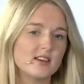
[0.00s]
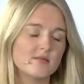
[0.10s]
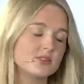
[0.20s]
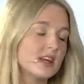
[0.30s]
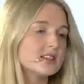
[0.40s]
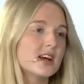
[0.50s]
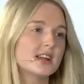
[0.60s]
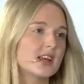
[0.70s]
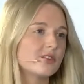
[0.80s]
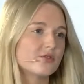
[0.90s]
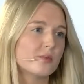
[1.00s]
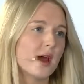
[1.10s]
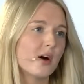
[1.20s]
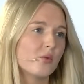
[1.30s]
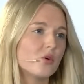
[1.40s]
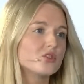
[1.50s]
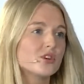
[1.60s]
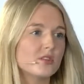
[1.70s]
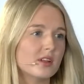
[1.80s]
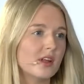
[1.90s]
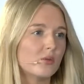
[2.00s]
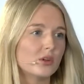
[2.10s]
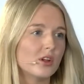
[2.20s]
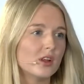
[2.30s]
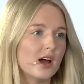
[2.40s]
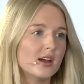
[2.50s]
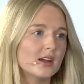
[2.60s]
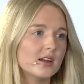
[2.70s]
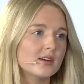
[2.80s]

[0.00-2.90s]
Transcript: say ten years from now? What do you think that will look like?